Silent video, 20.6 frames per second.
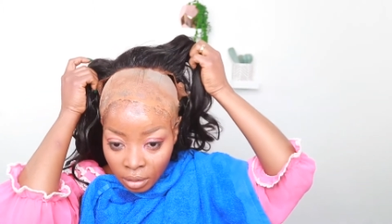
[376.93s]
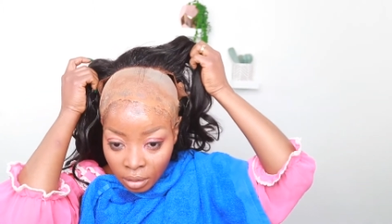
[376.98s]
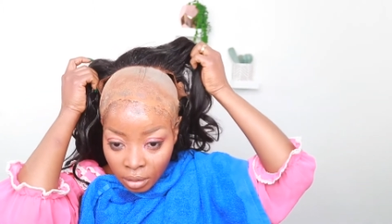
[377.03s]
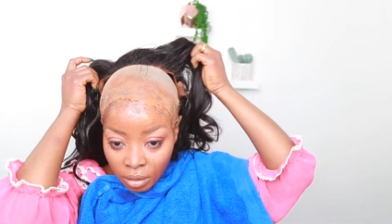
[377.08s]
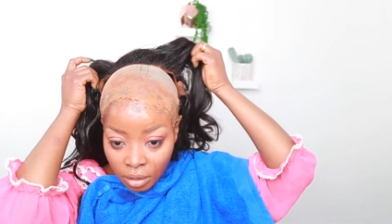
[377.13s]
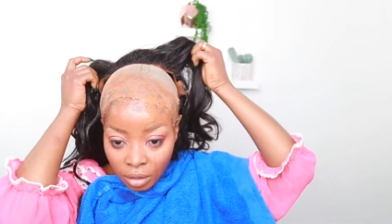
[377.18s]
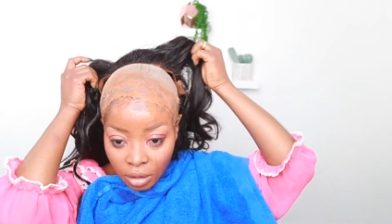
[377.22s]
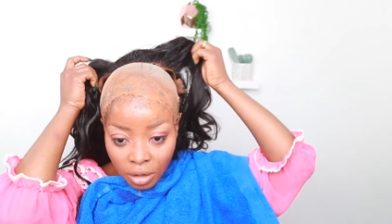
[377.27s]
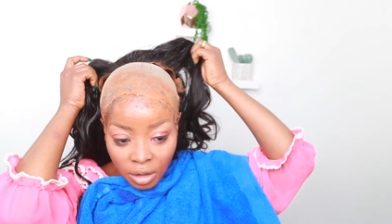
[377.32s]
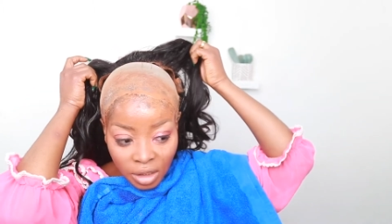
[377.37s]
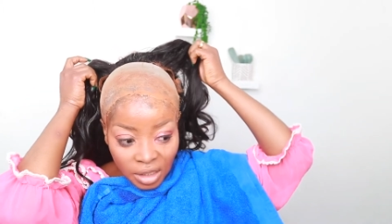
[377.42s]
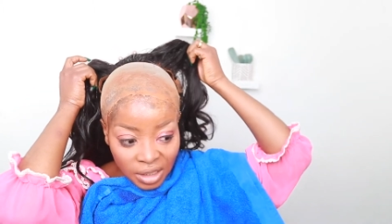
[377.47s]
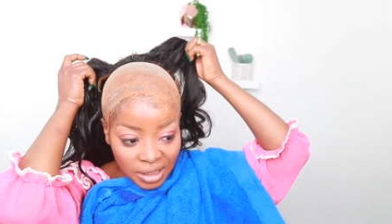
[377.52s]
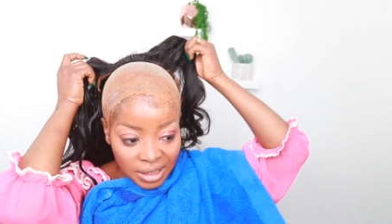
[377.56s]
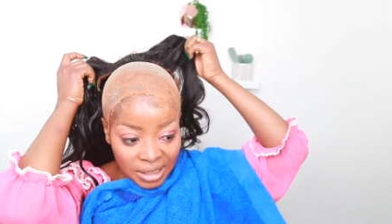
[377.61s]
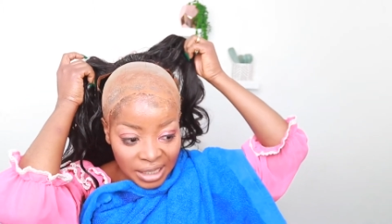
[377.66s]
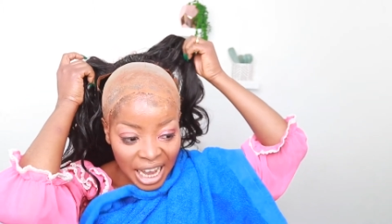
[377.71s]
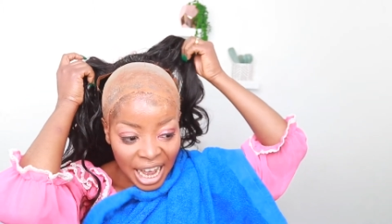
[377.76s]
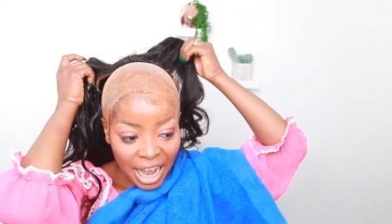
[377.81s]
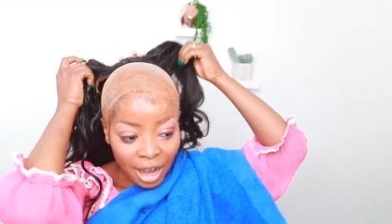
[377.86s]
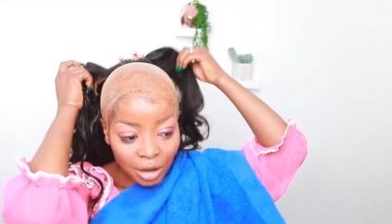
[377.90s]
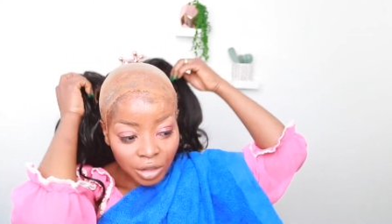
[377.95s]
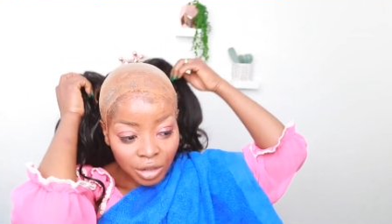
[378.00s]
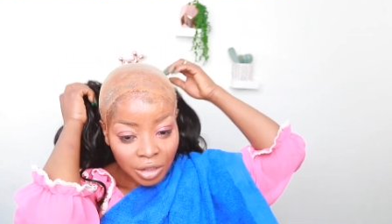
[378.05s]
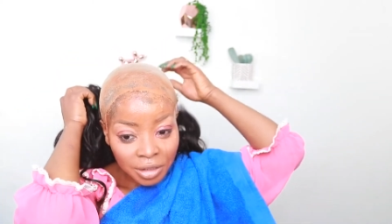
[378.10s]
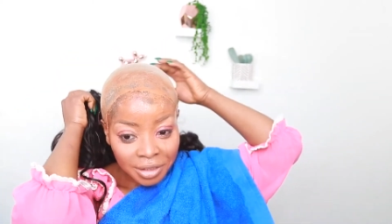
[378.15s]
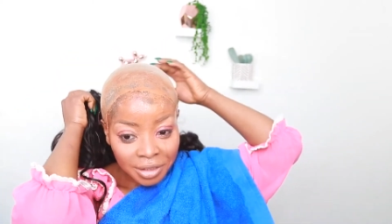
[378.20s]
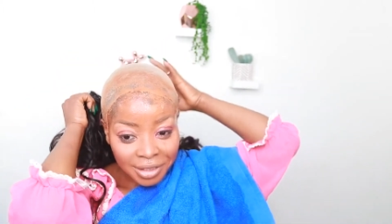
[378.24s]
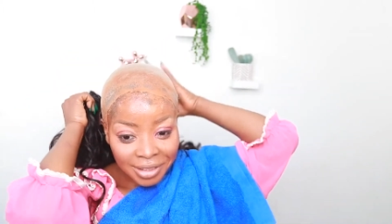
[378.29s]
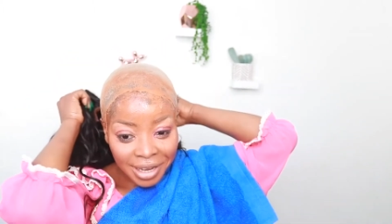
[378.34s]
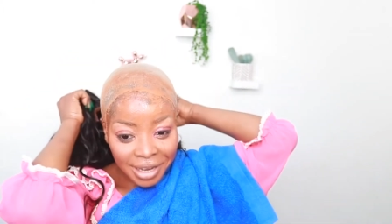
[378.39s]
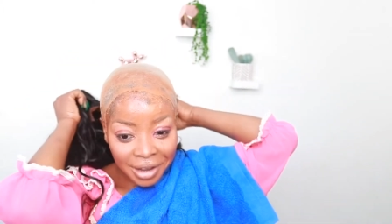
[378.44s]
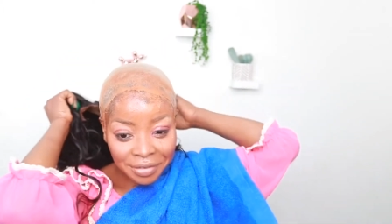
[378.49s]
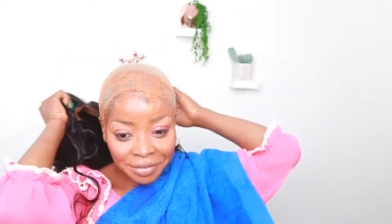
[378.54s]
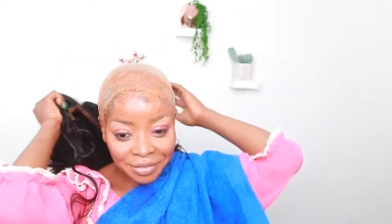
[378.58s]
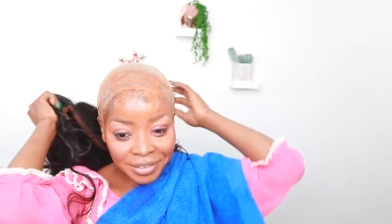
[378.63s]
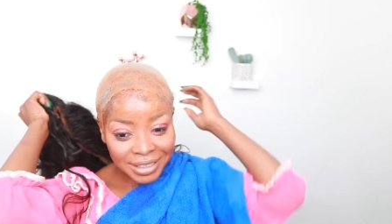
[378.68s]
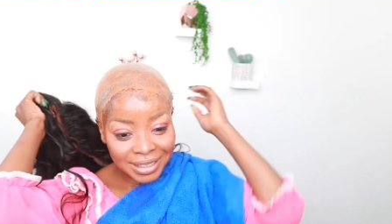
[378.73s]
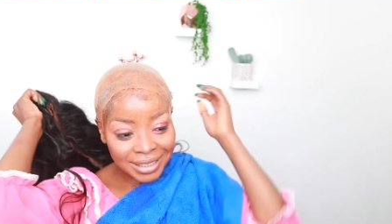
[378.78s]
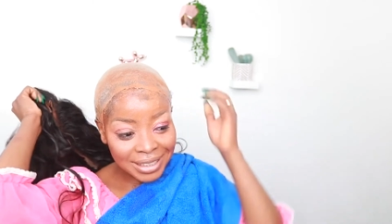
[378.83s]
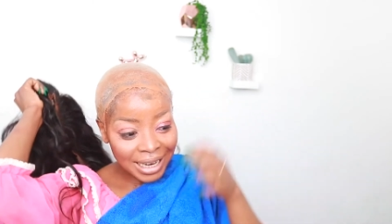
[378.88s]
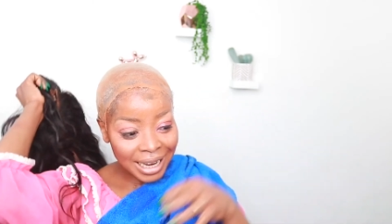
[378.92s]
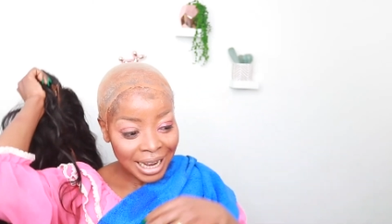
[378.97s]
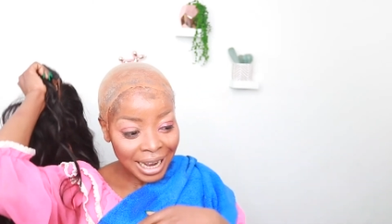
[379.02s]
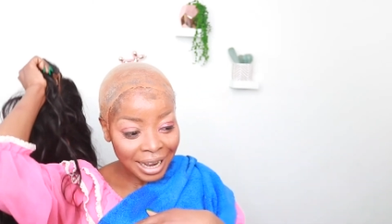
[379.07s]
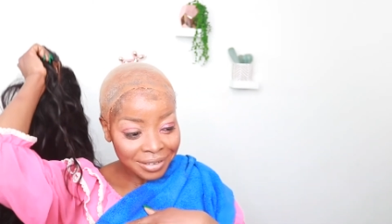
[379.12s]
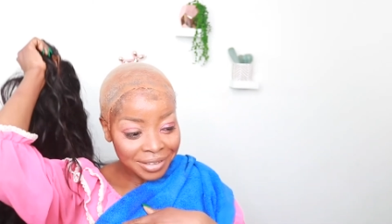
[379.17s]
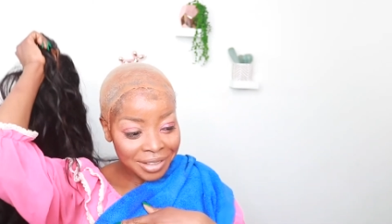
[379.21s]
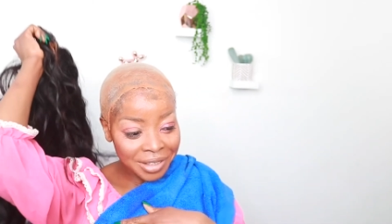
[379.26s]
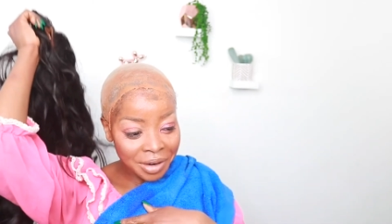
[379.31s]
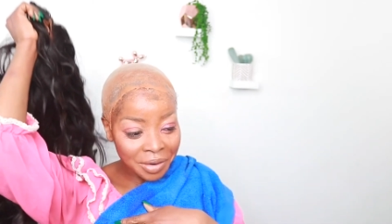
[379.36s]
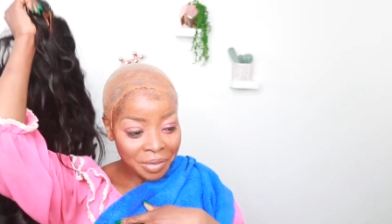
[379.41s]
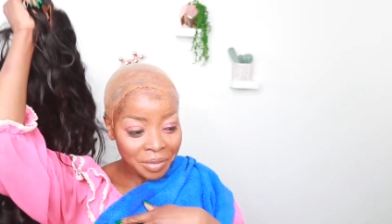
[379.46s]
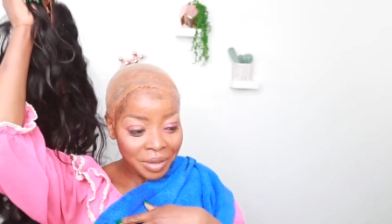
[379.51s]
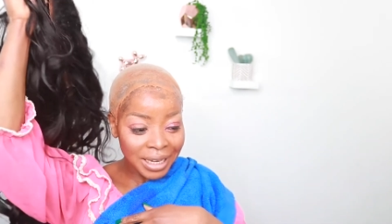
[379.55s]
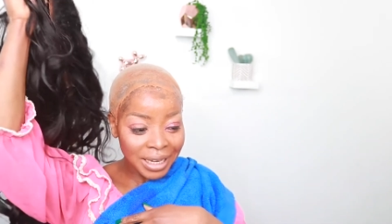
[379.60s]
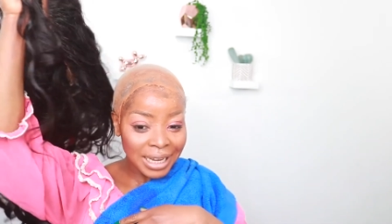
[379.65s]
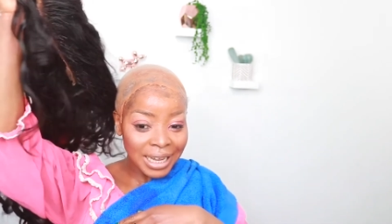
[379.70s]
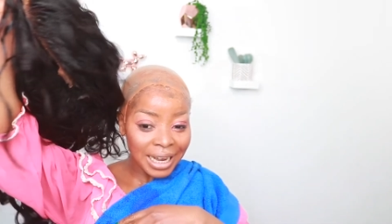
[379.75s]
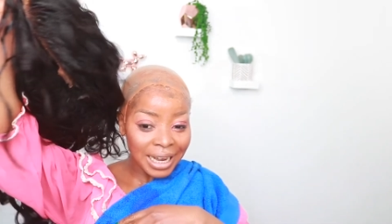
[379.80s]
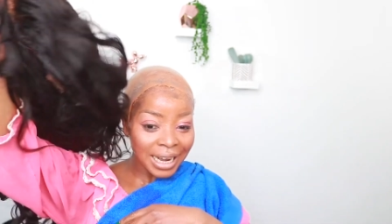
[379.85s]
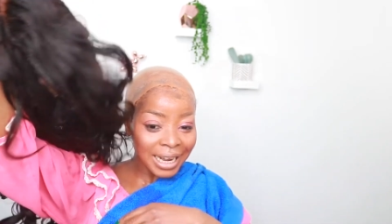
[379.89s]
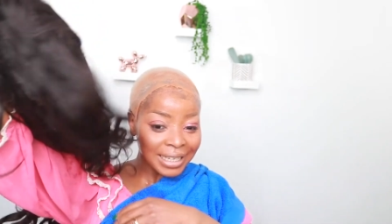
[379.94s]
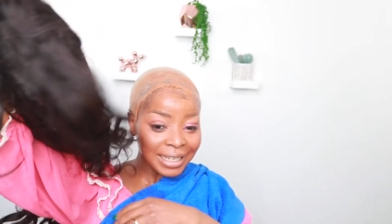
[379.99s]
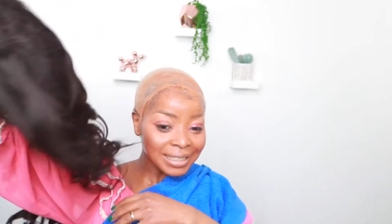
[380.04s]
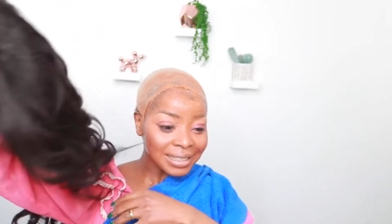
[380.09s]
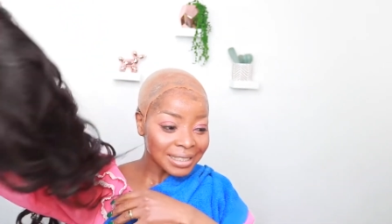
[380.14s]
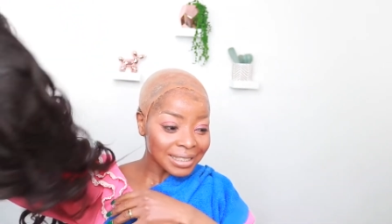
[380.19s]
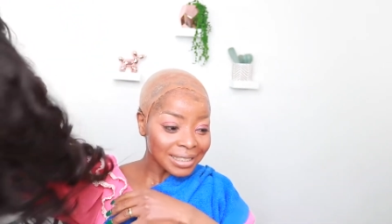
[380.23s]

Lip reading: So this is how to safely take out your wig, guys.